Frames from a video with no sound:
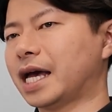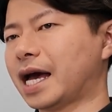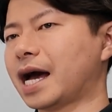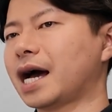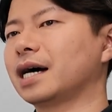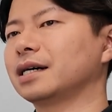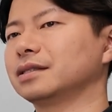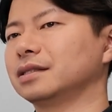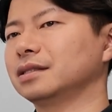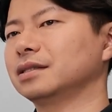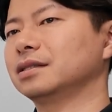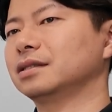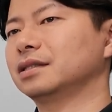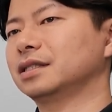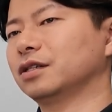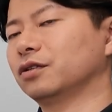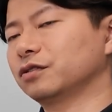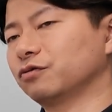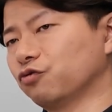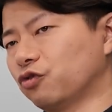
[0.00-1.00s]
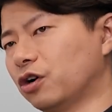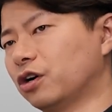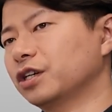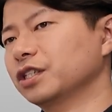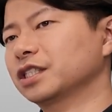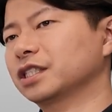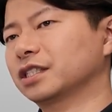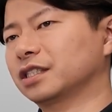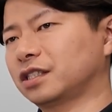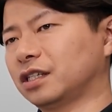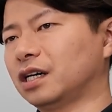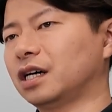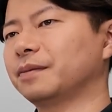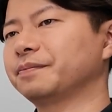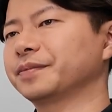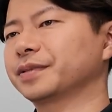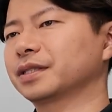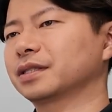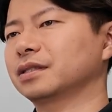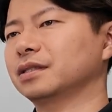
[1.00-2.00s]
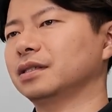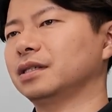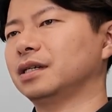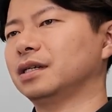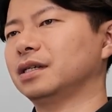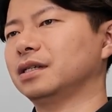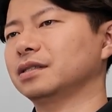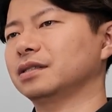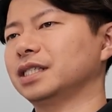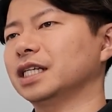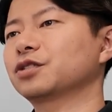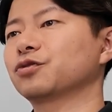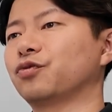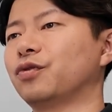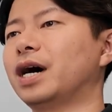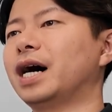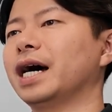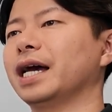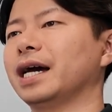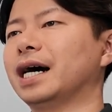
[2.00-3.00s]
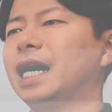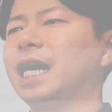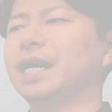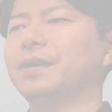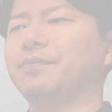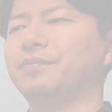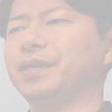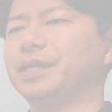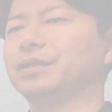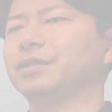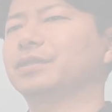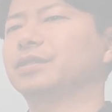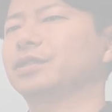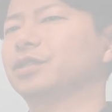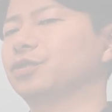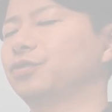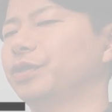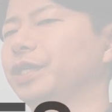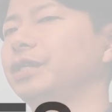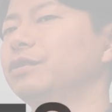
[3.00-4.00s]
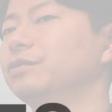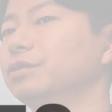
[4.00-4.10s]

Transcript: Yeah, those work stops. That's why I built 3